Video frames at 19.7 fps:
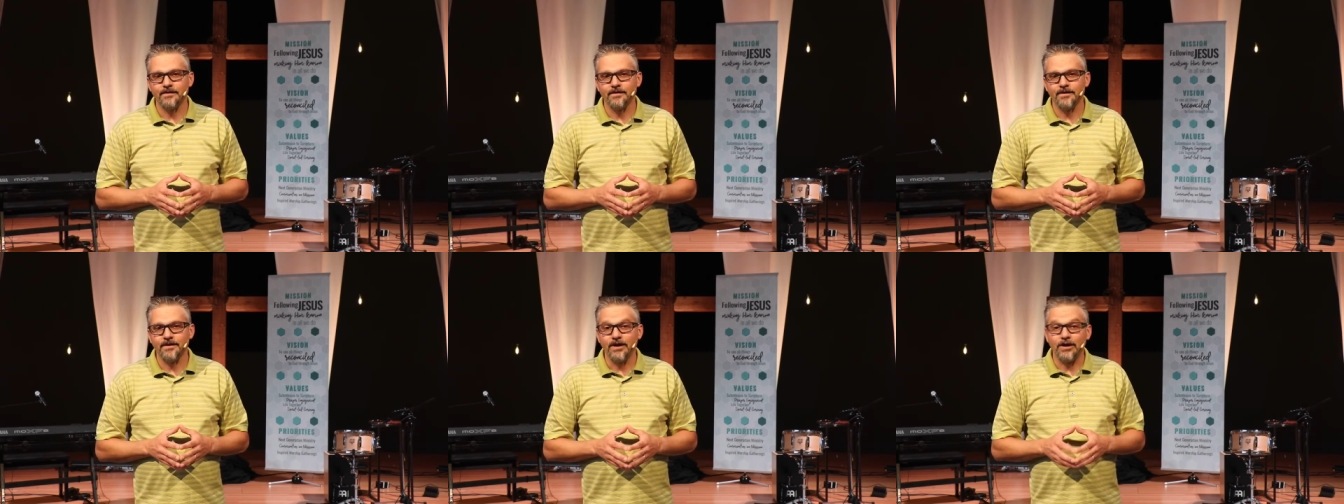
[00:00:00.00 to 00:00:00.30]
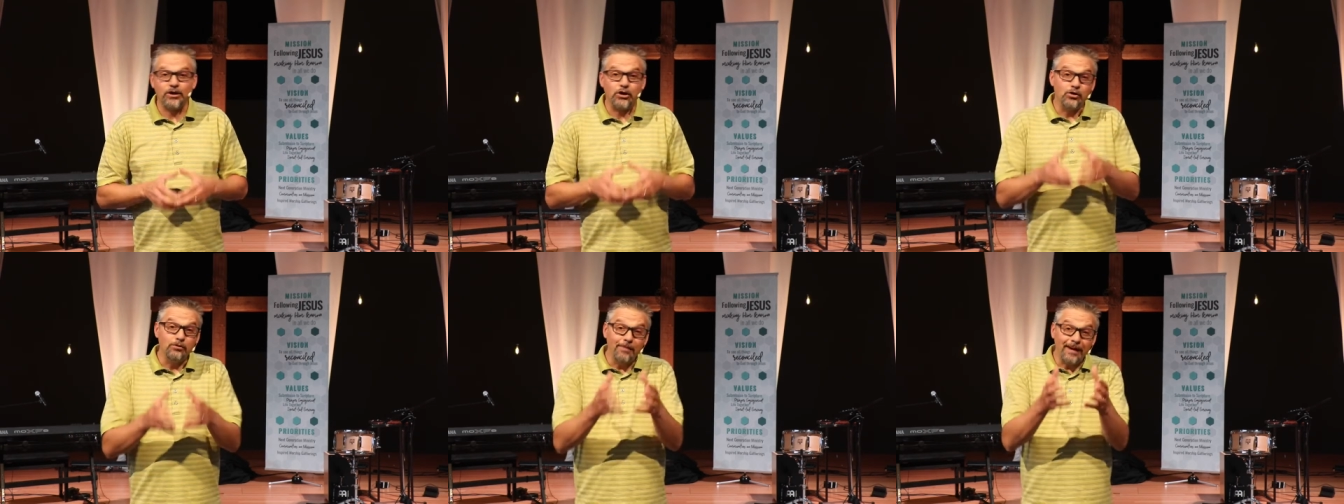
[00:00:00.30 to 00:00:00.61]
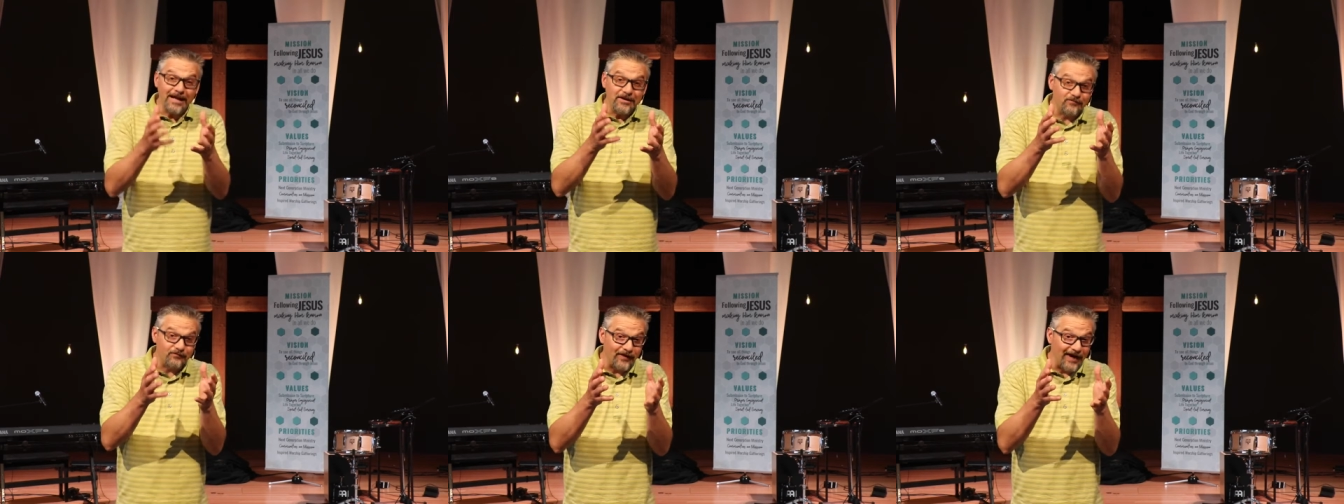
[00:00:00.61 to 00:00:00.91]
You
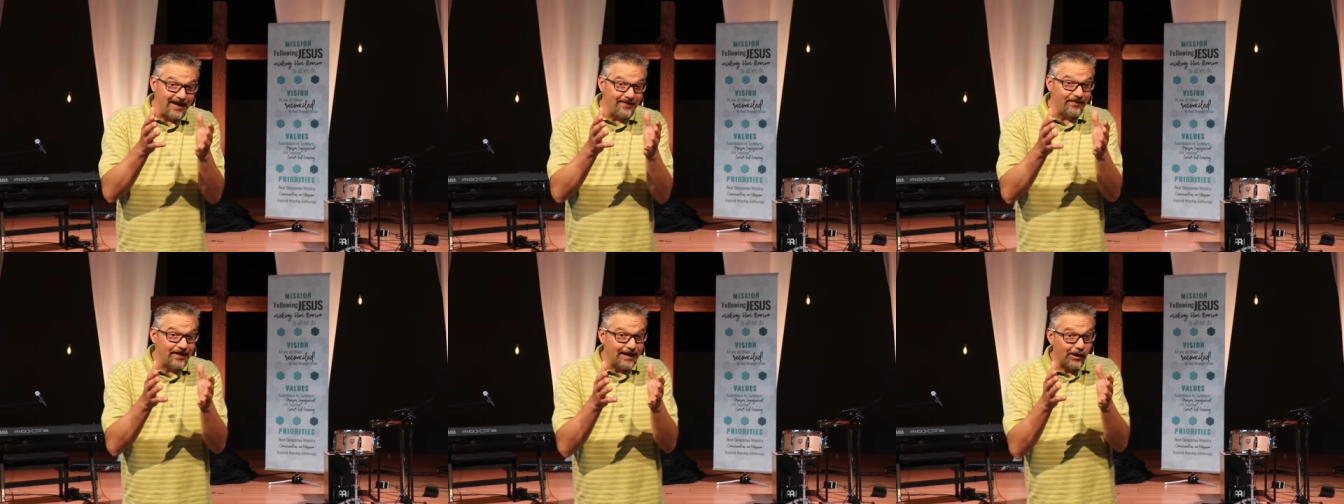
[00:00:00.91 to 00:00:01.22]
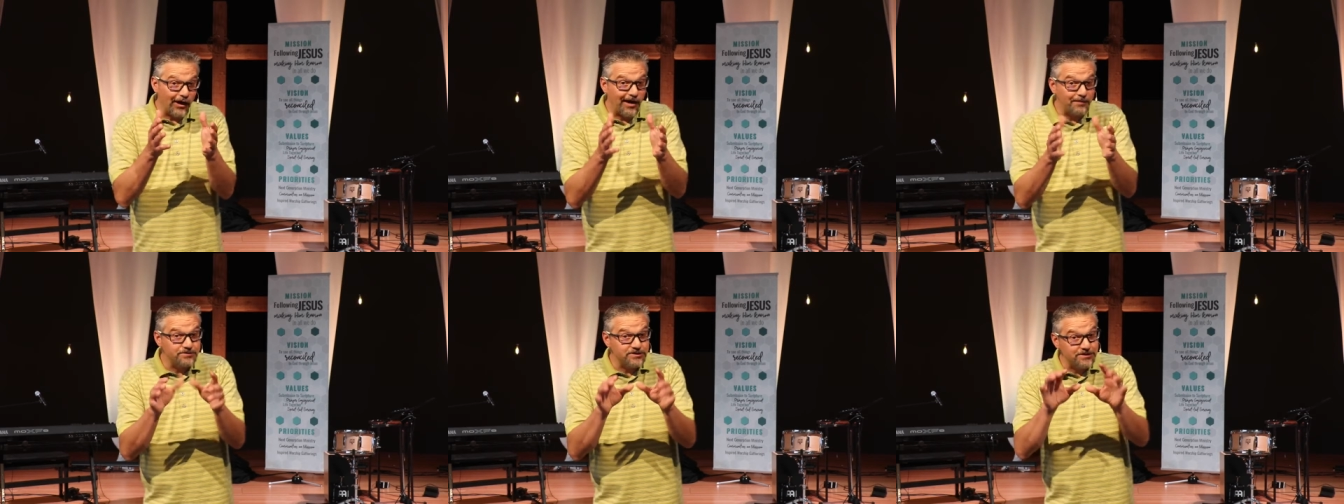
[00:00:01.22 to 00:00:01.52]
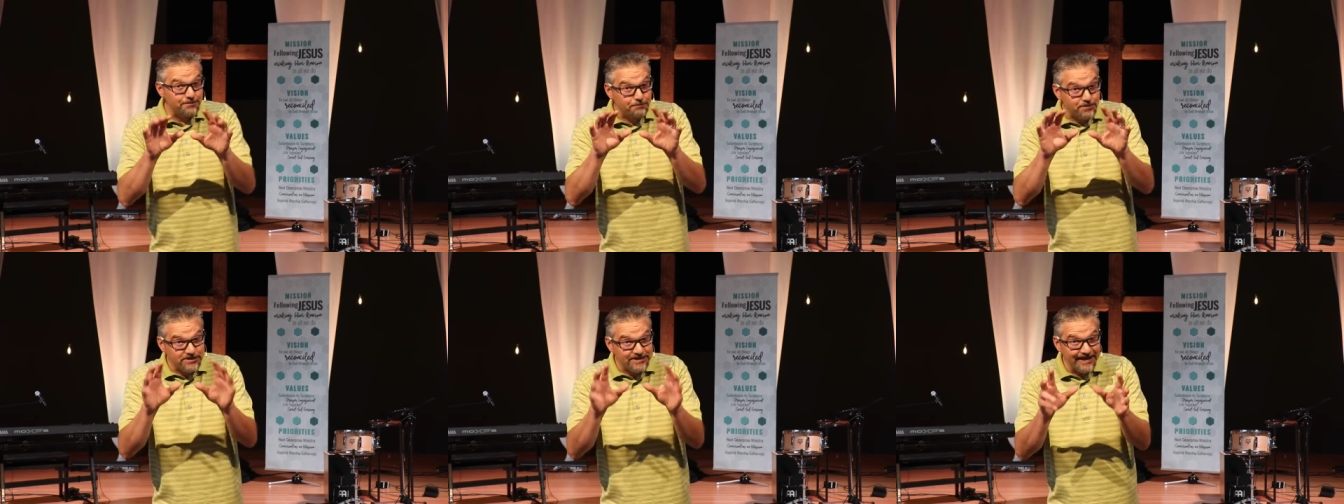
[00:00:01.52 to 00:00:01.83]
might find that option
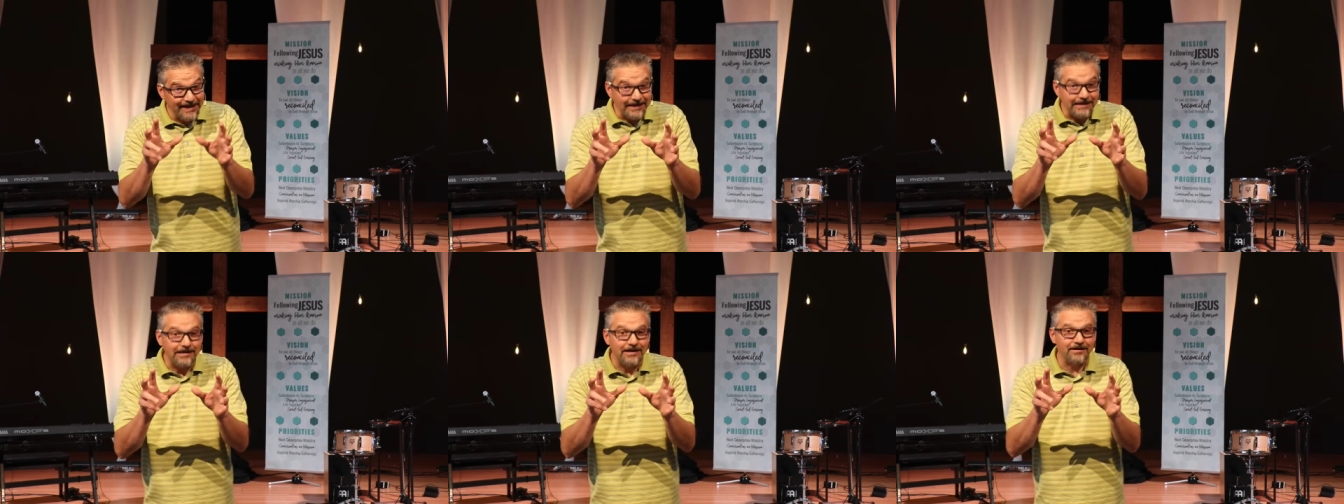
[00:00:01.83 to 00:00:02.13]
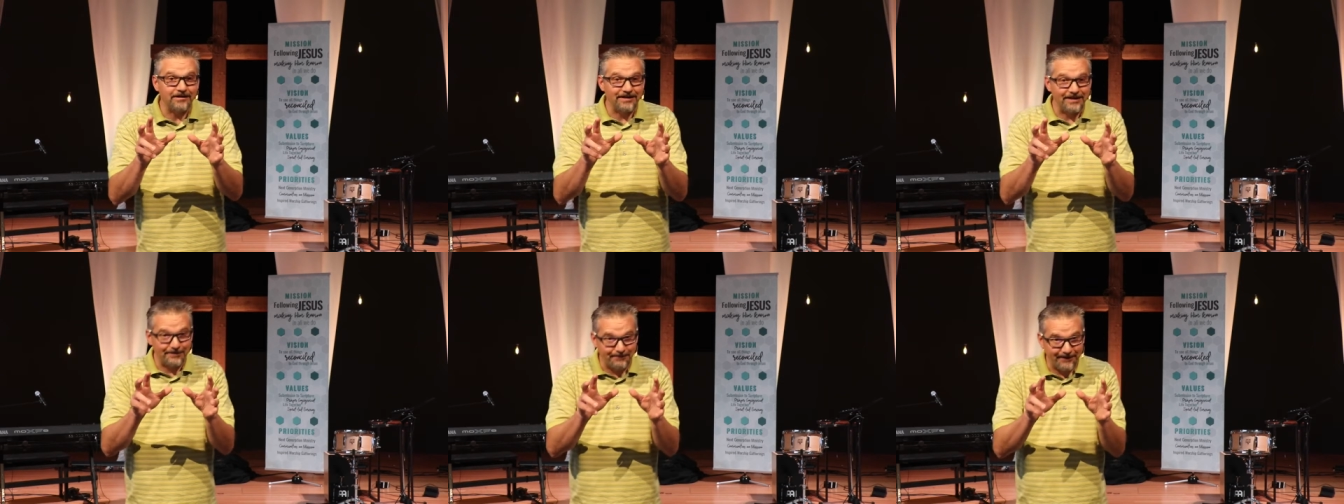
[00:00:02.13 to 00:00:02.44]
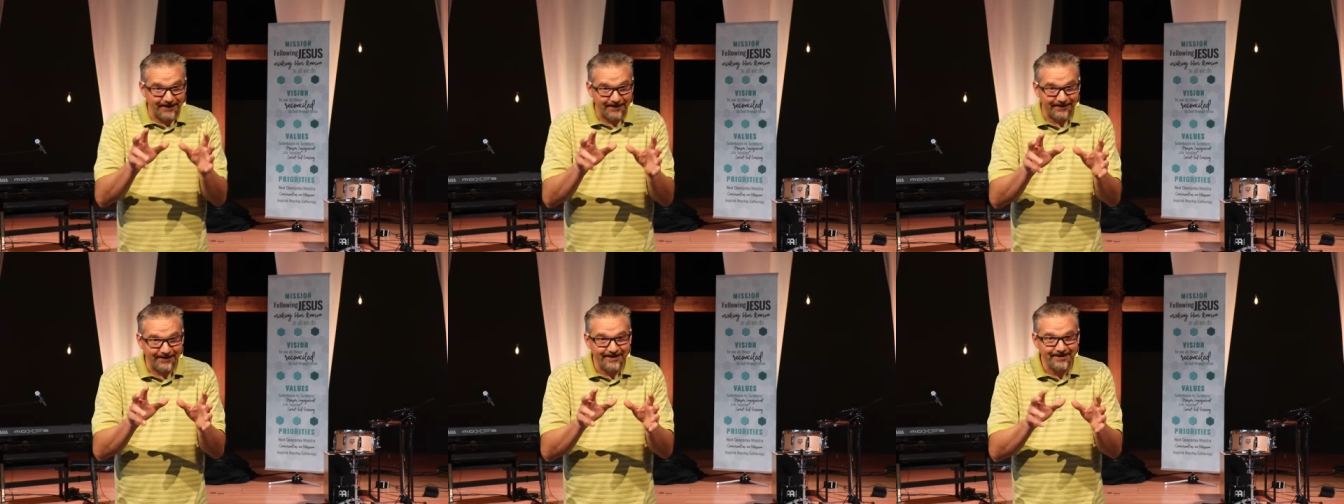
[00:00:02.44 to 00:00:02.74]
particularly
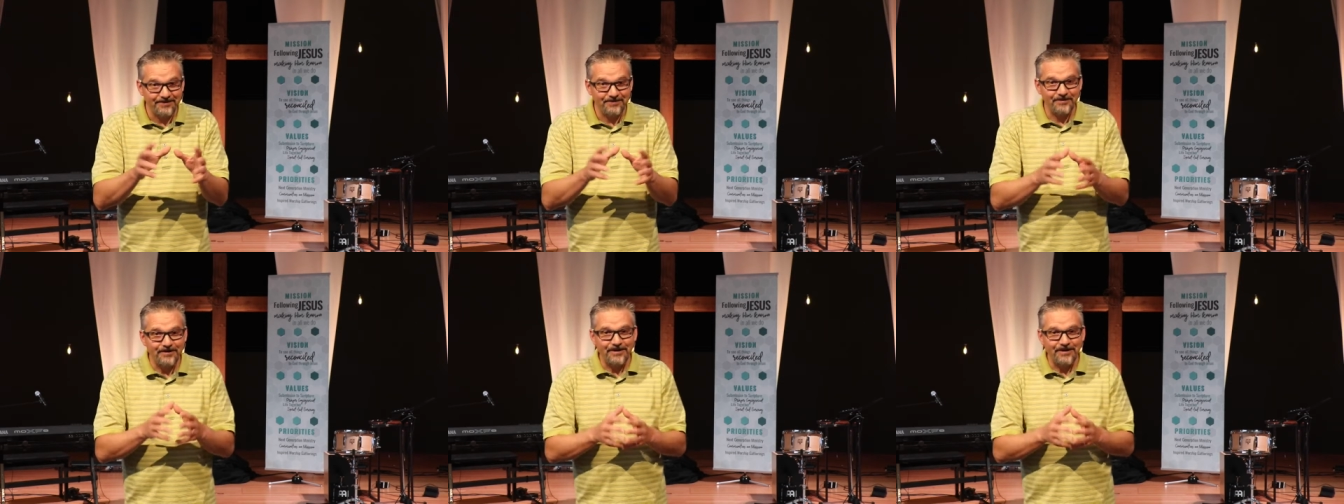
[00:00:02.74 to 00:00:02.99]
appealing